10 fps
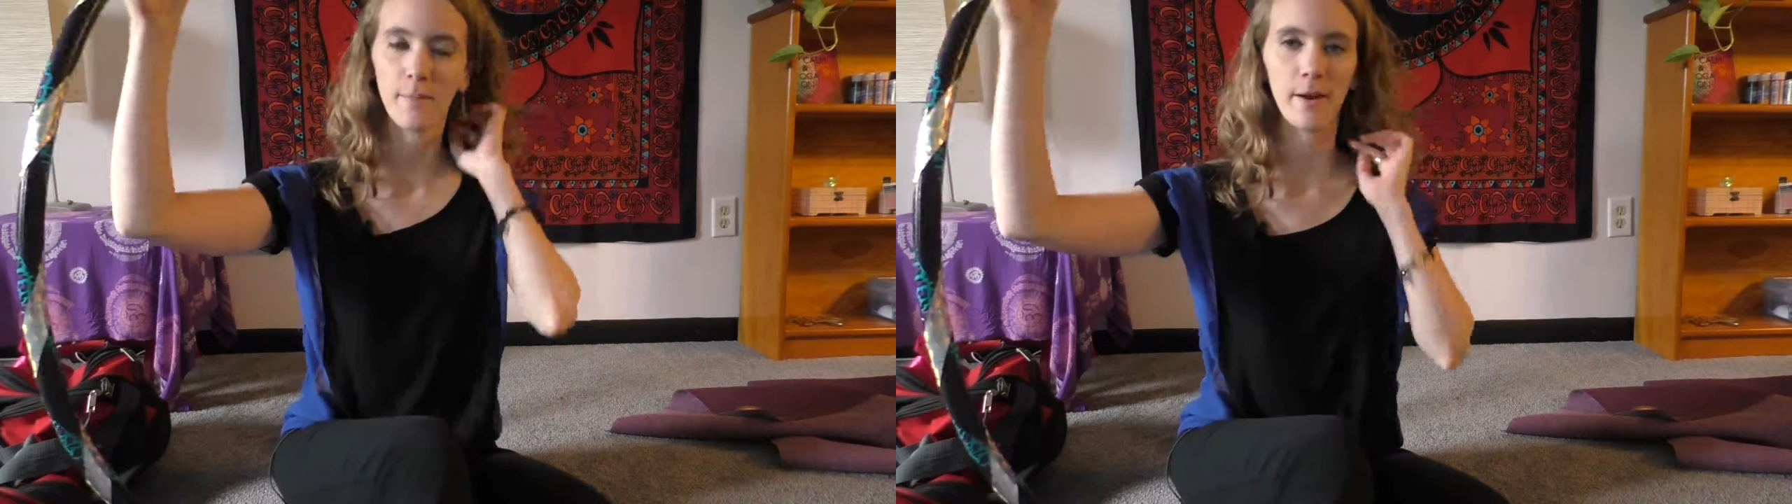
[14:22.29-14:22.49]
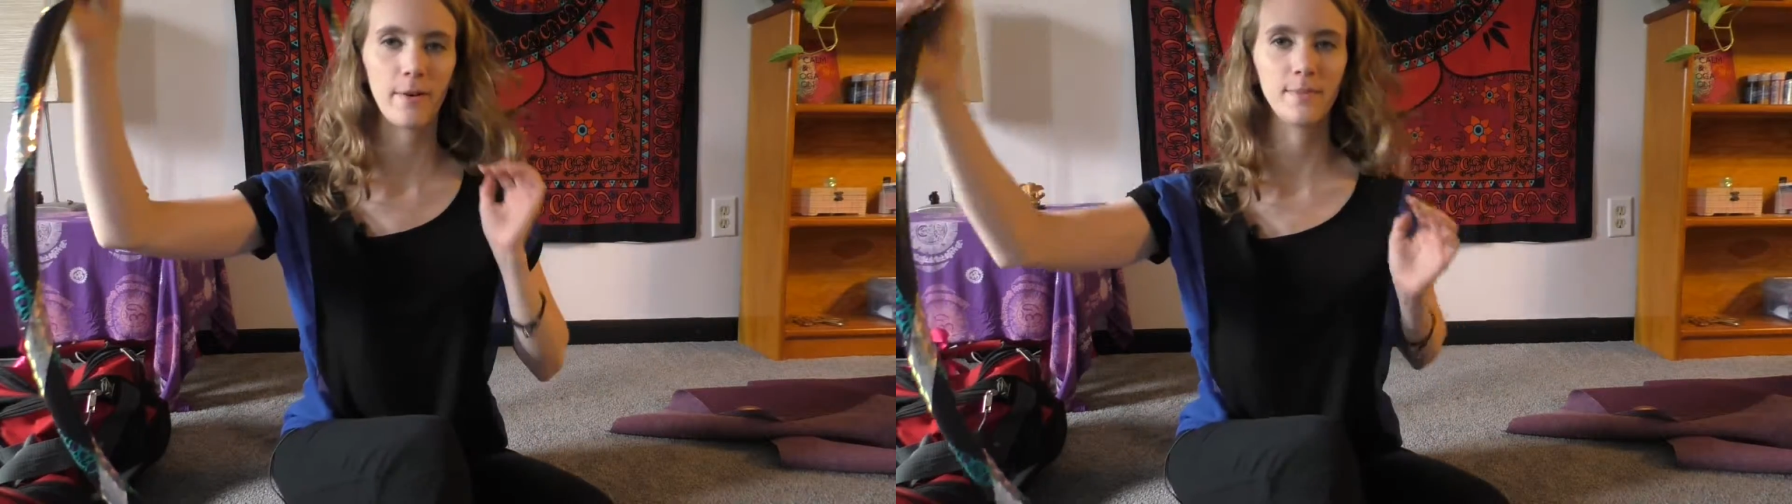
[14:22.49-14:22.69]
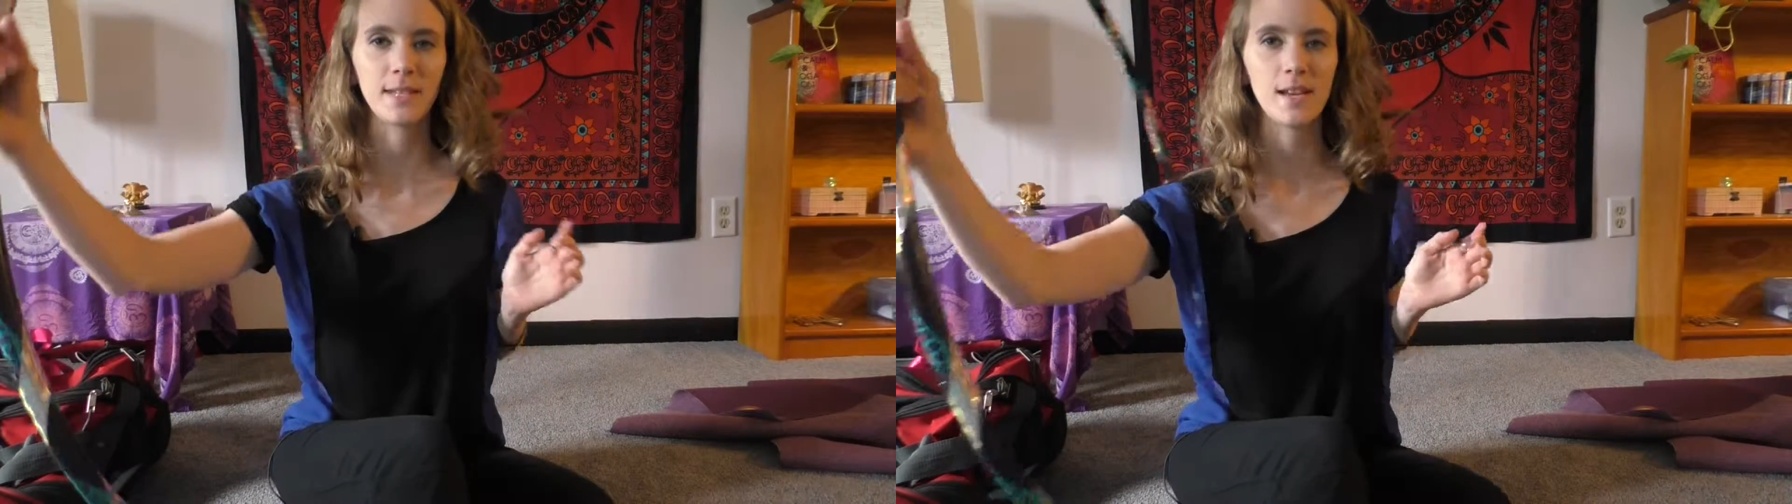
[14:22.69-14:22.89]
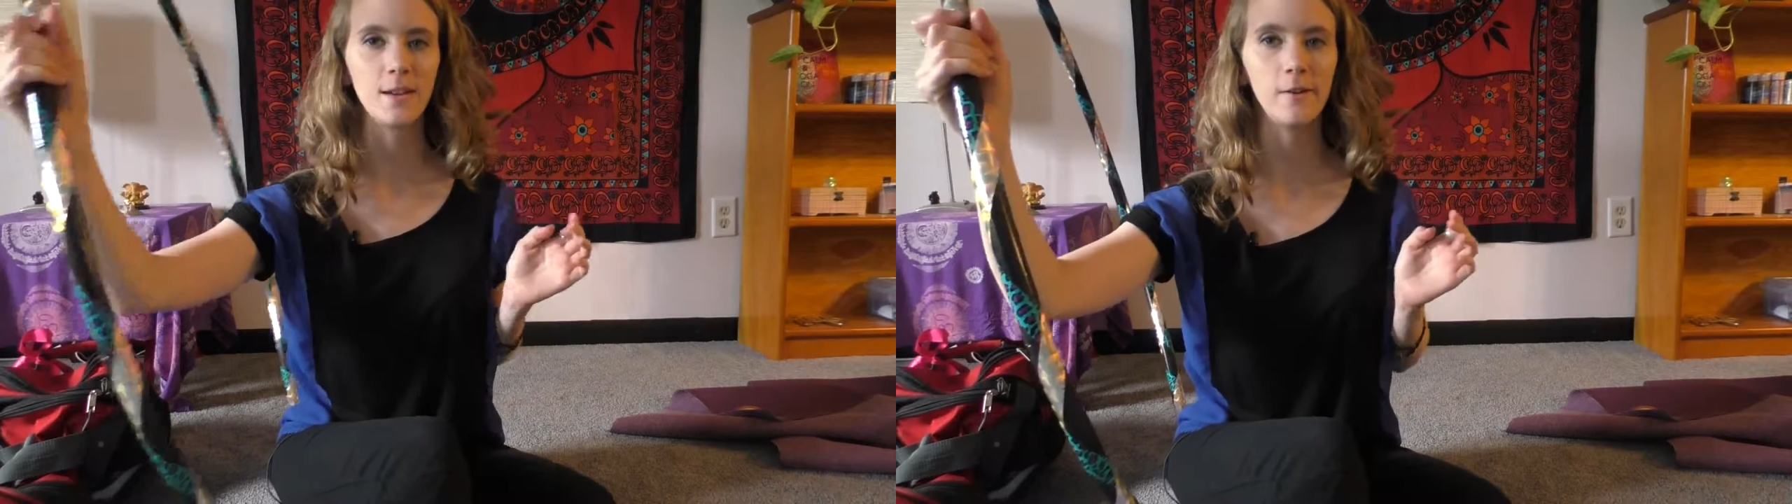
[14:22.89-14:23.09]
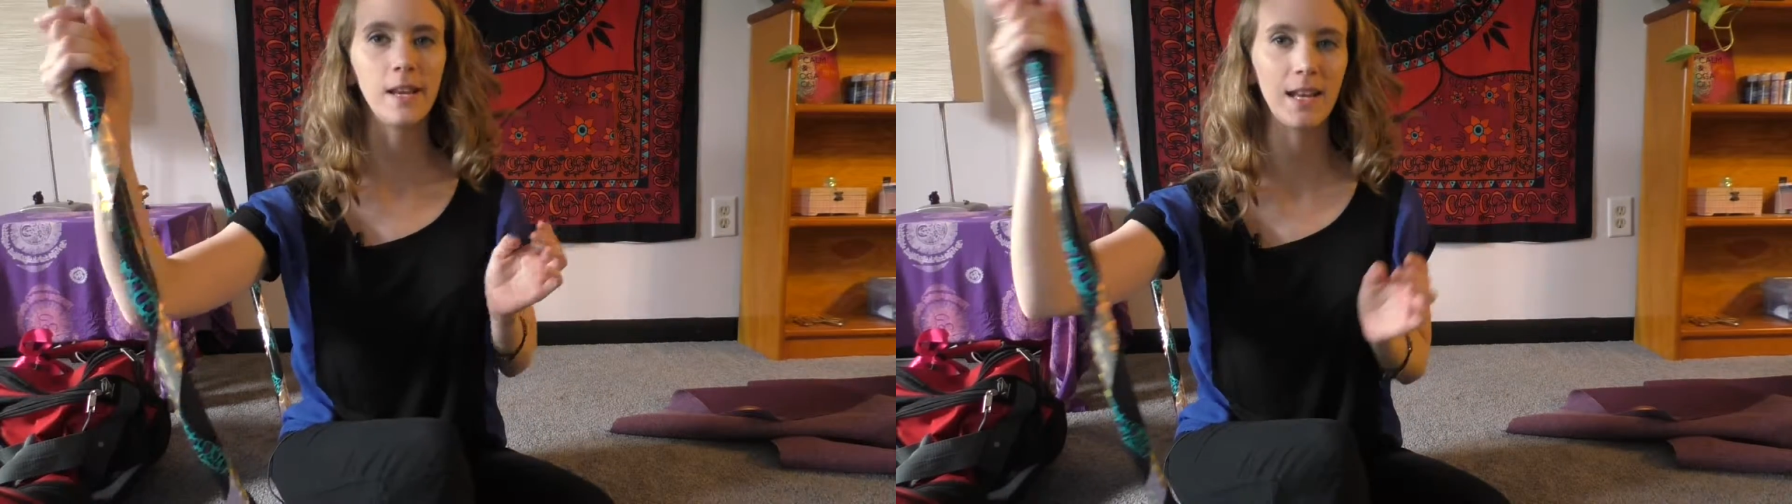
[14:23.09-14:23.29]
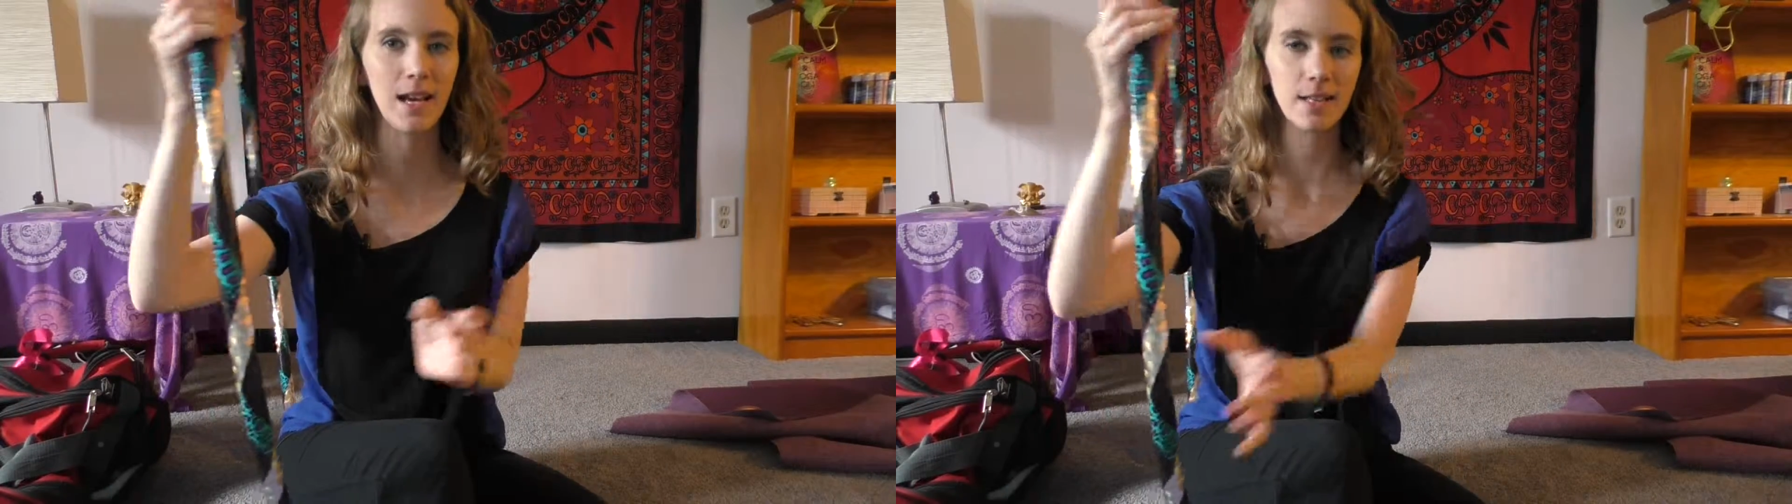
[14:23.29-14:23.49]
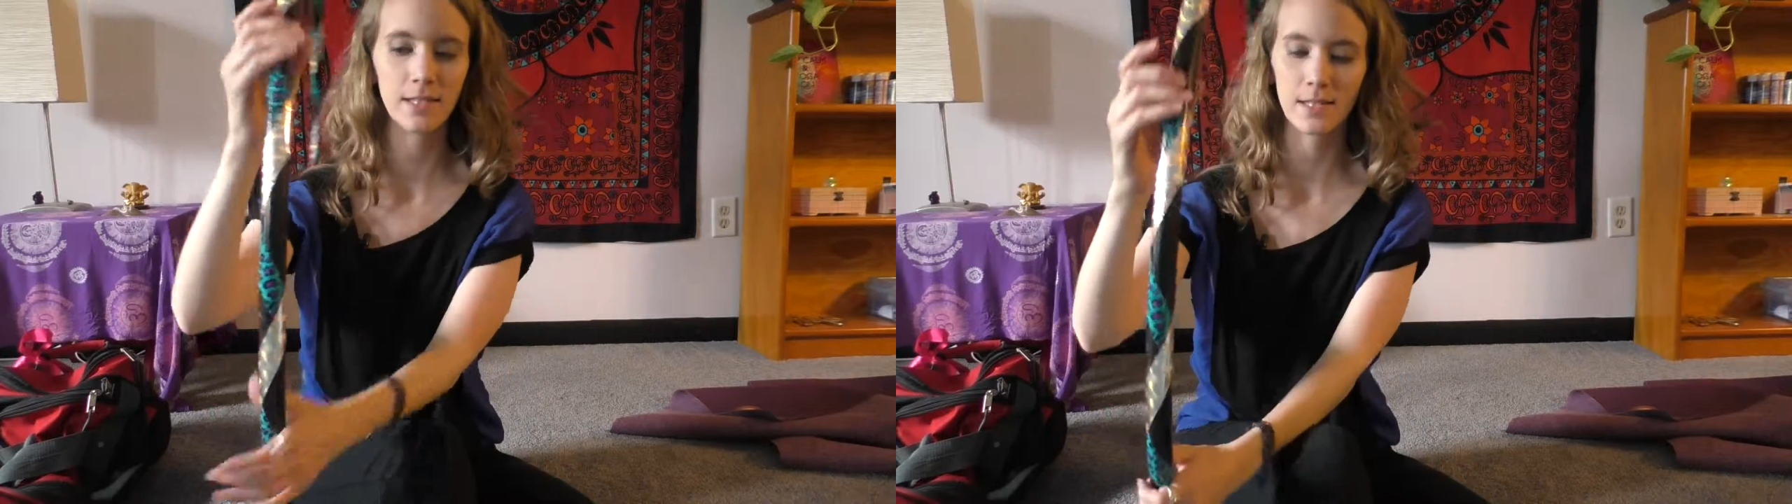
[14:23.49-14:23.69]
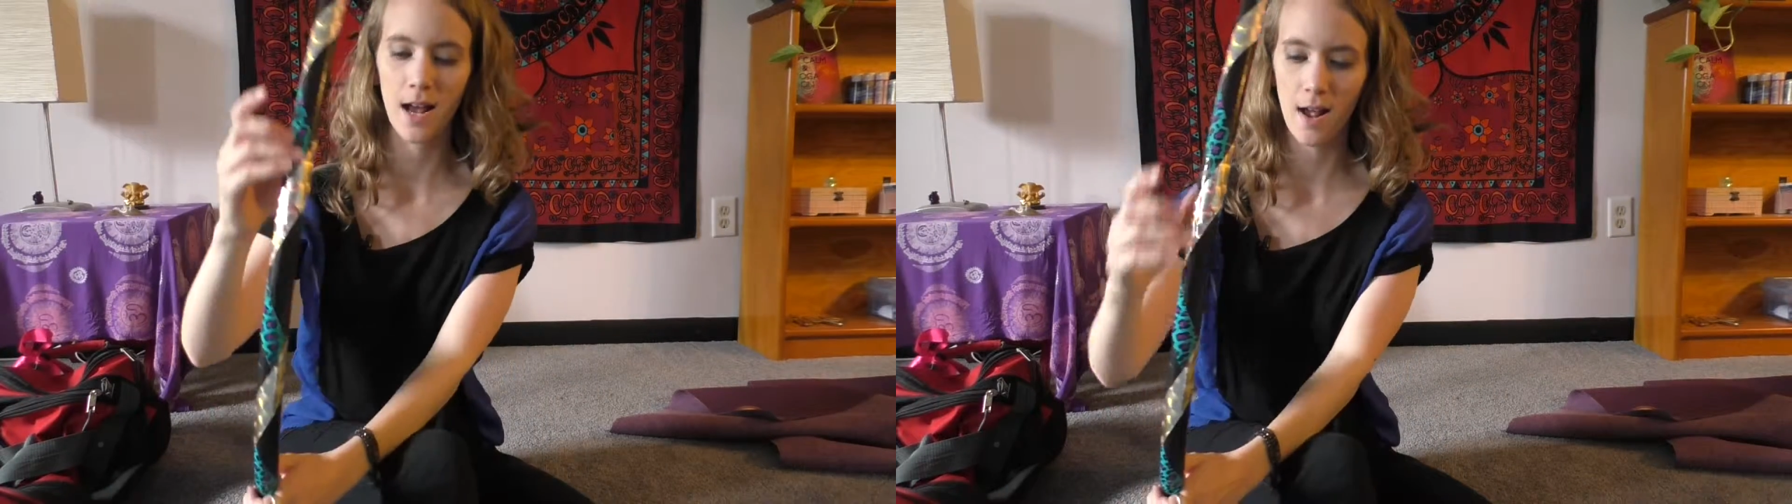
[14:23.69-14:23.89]
on my website
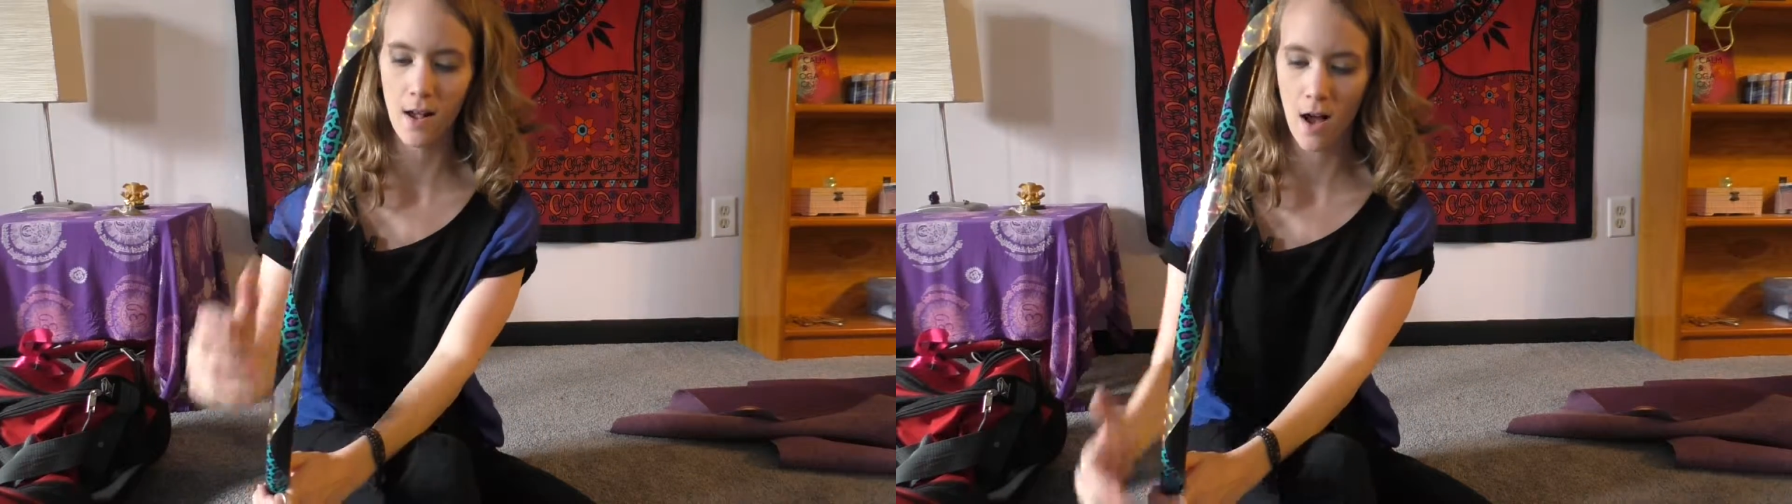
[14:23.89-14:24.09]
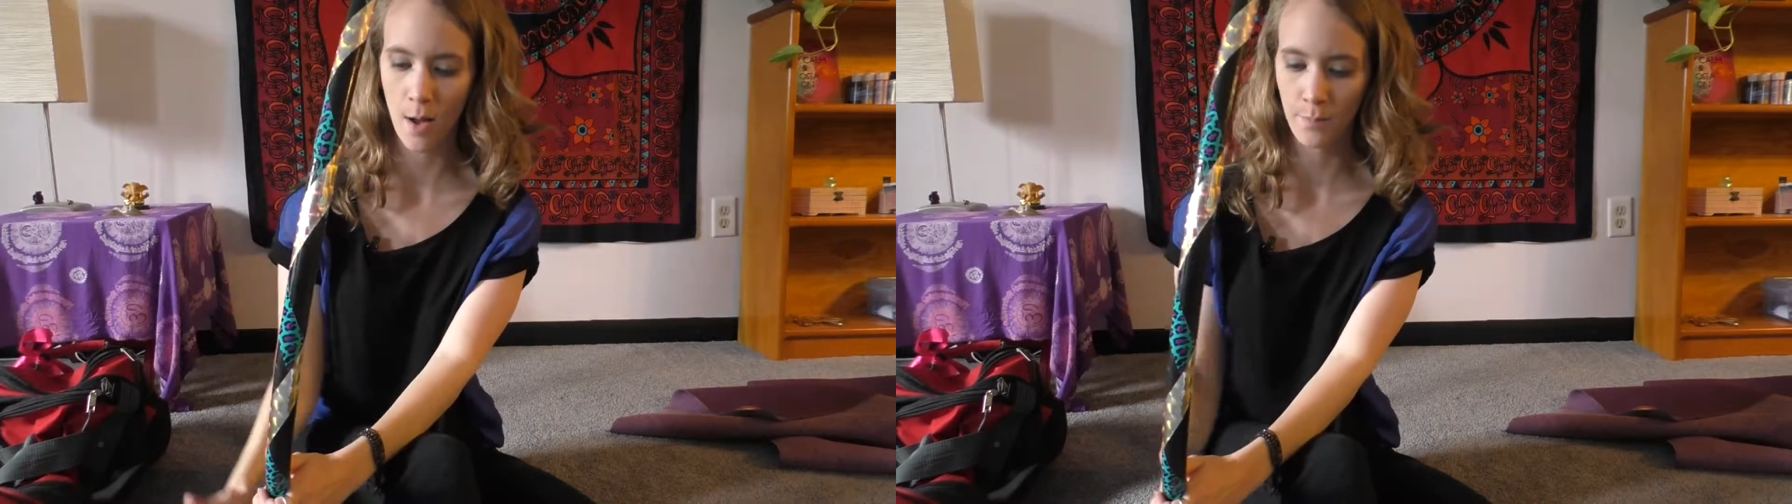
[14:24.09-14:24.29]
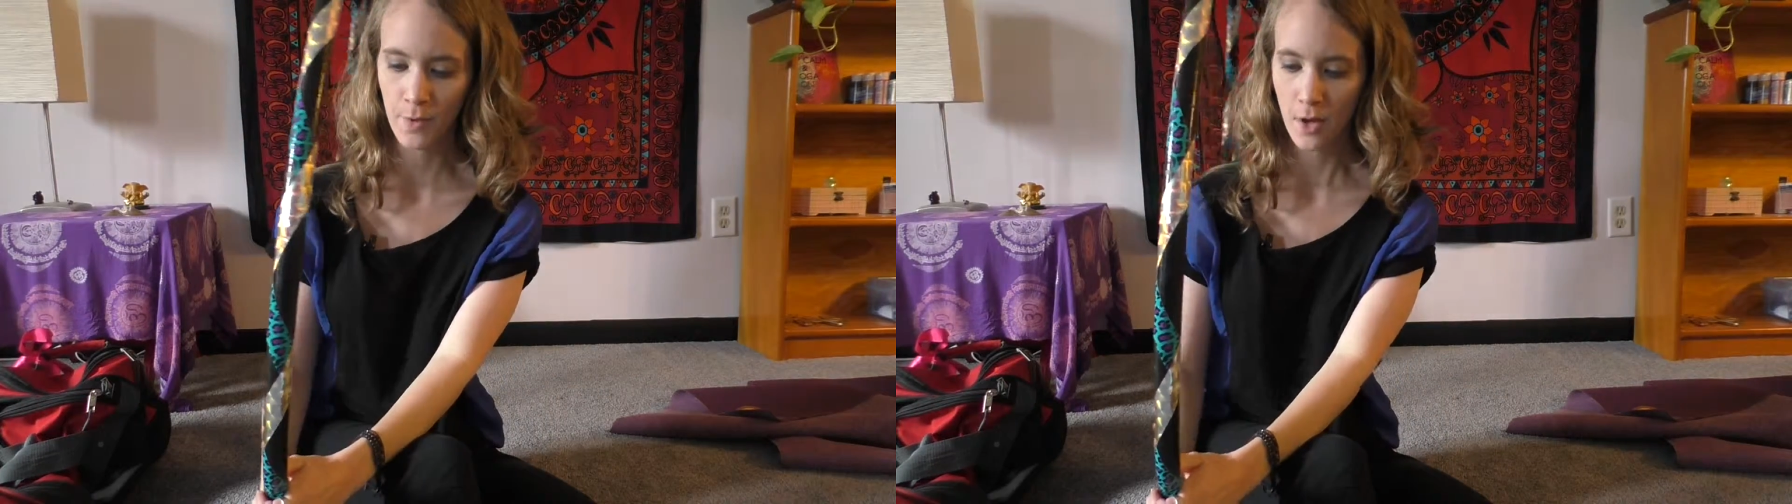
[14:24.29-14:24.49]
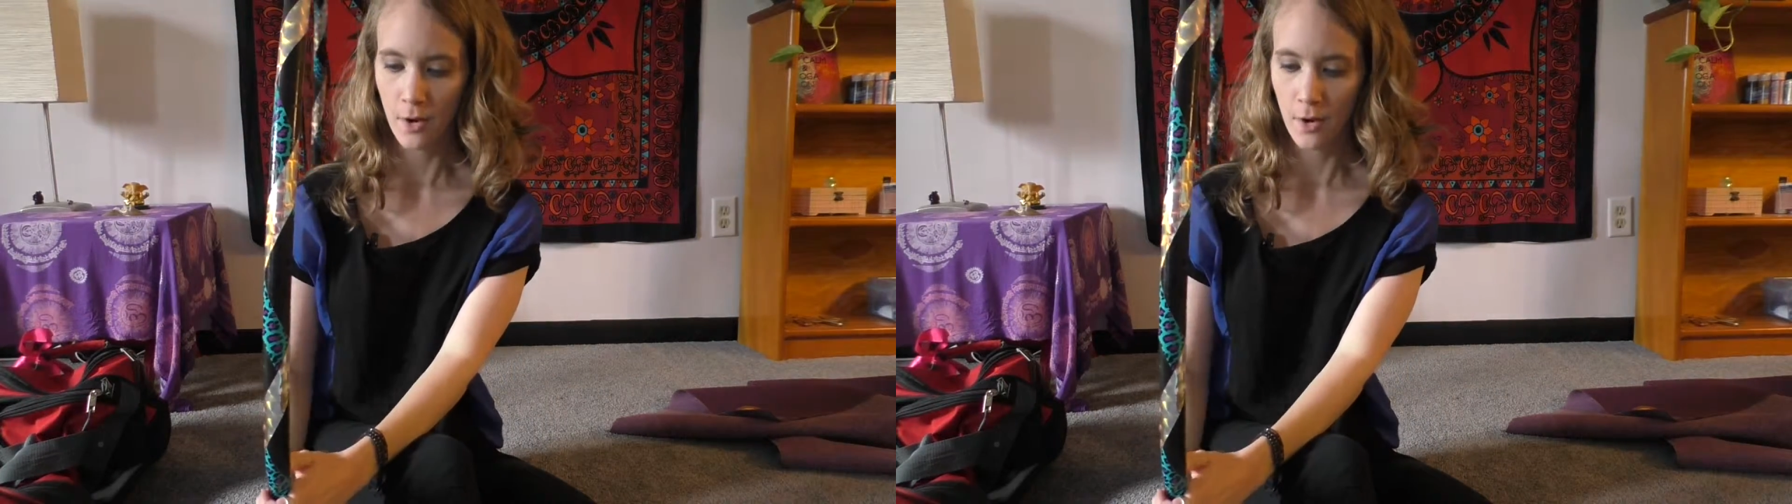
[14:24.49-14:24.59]
yogidance.com